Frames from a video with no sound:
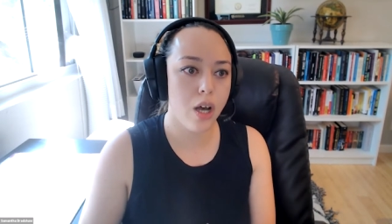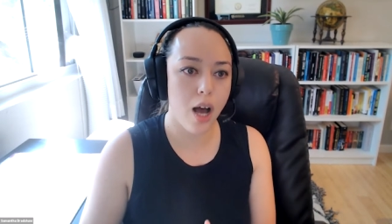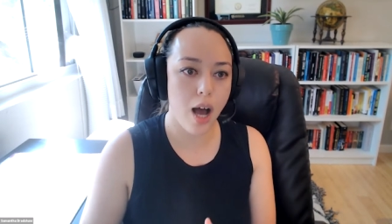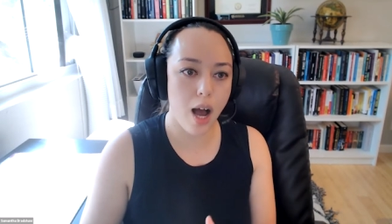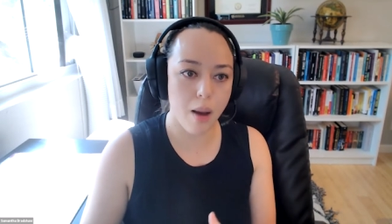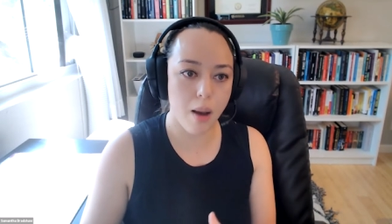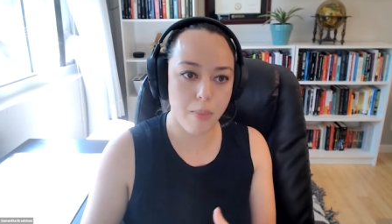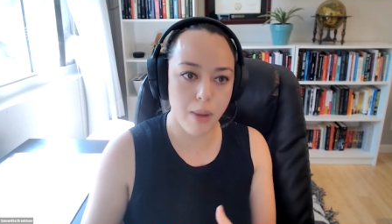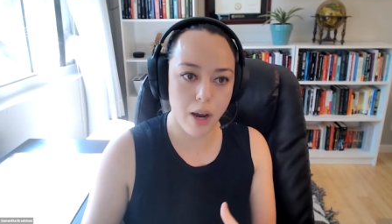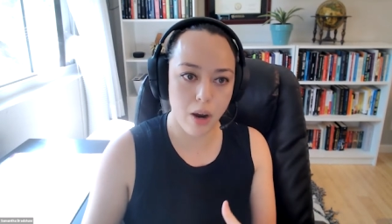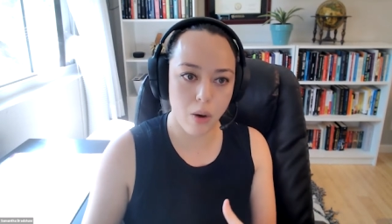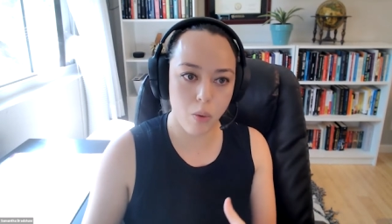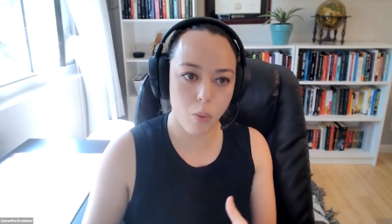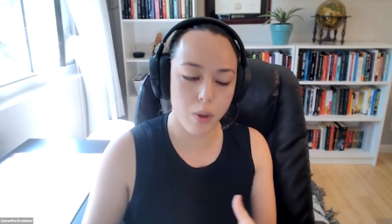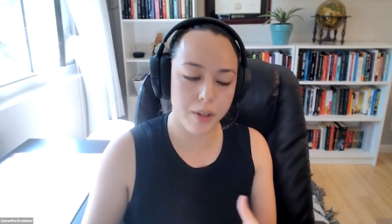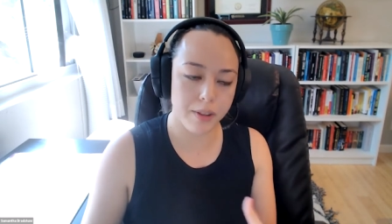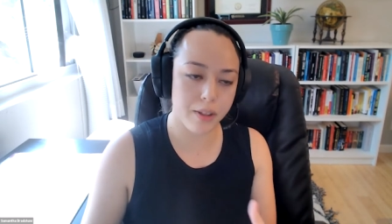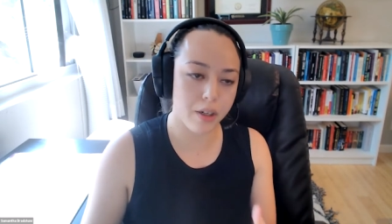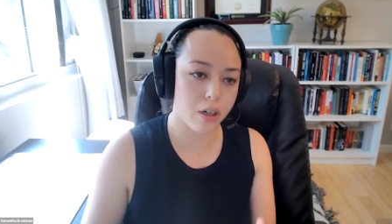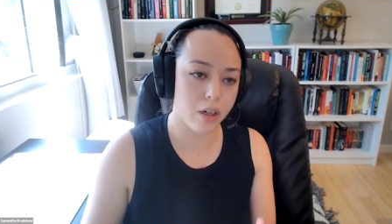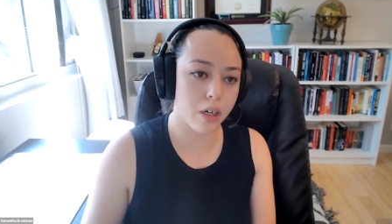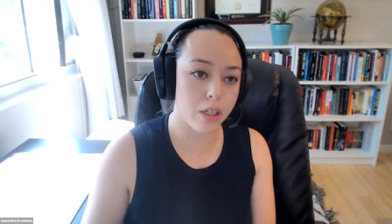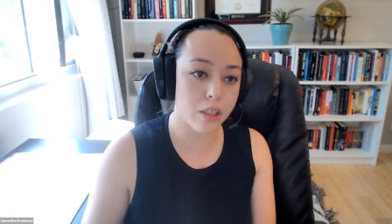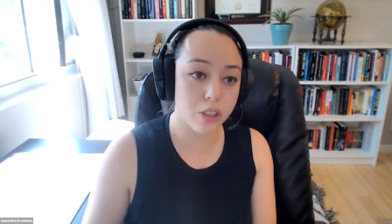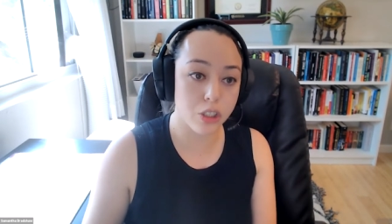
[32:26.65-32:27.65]
about what
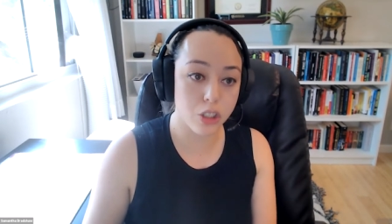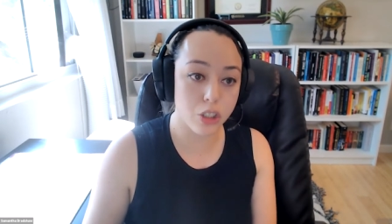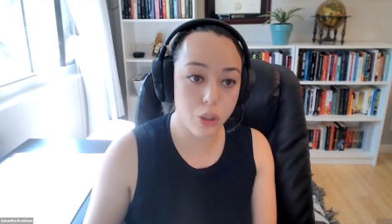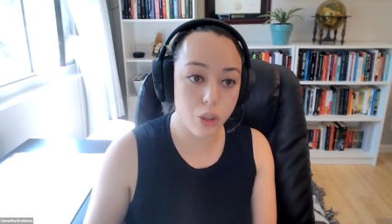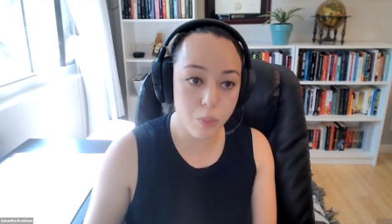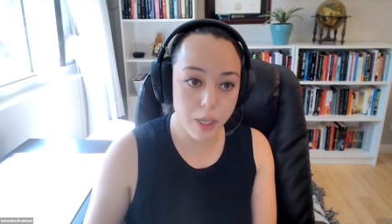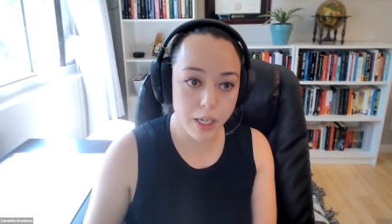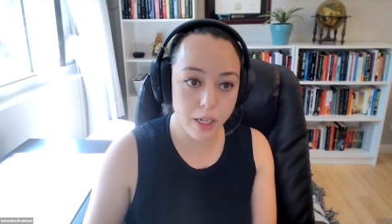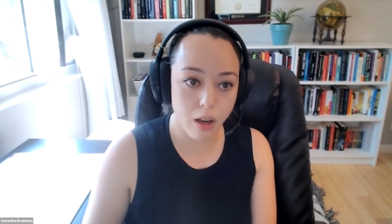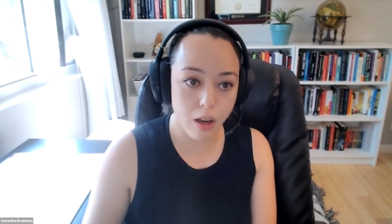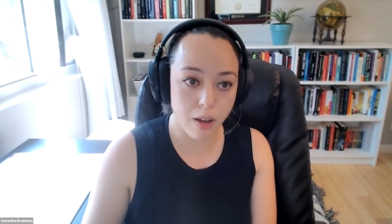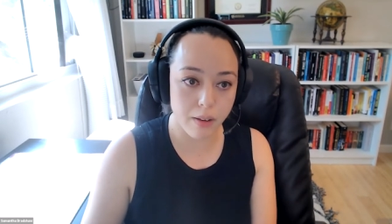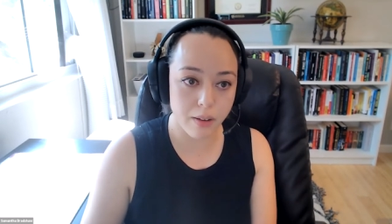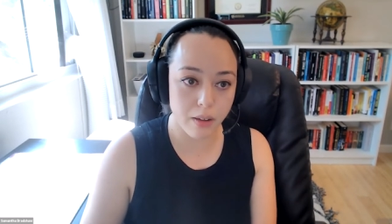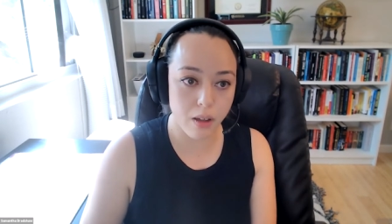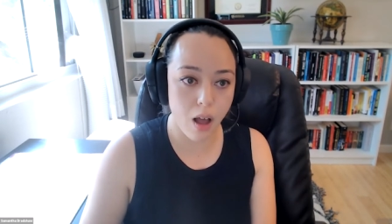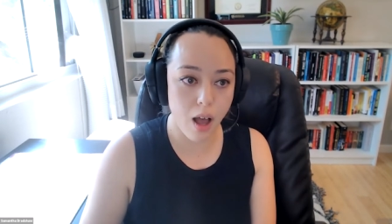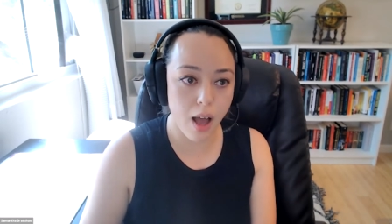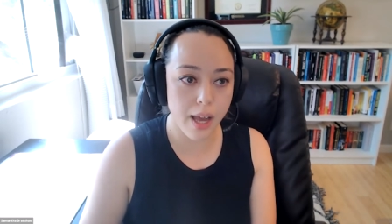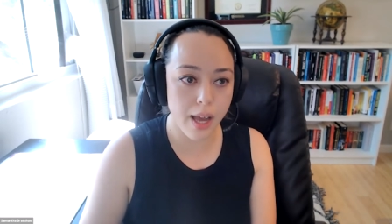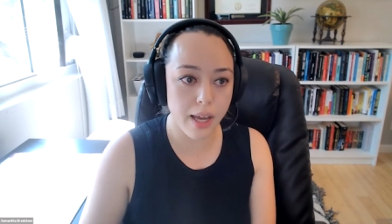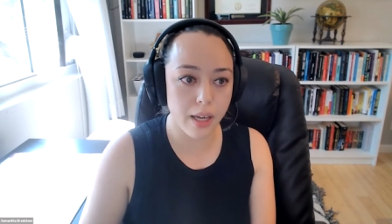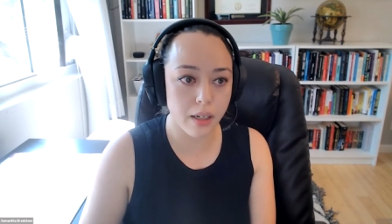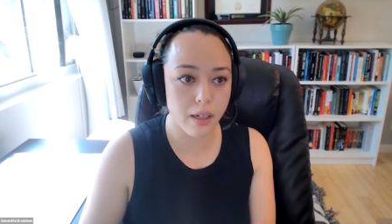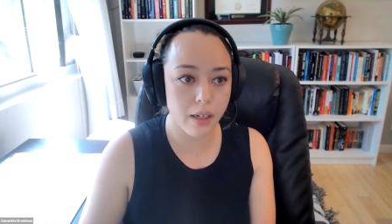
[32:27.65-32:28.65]
they're consuming
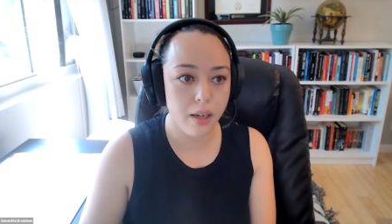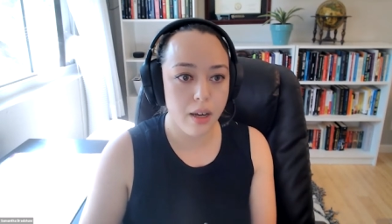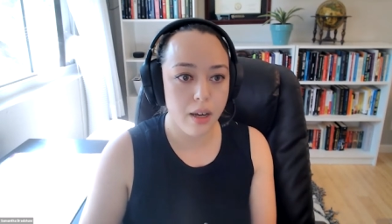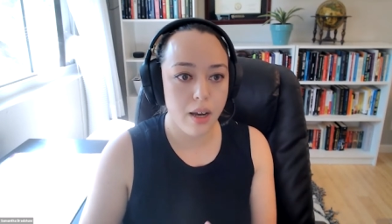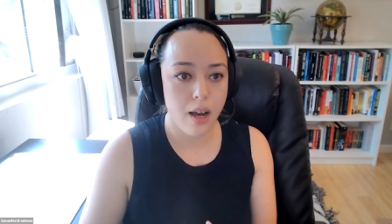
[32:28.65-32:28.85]
online,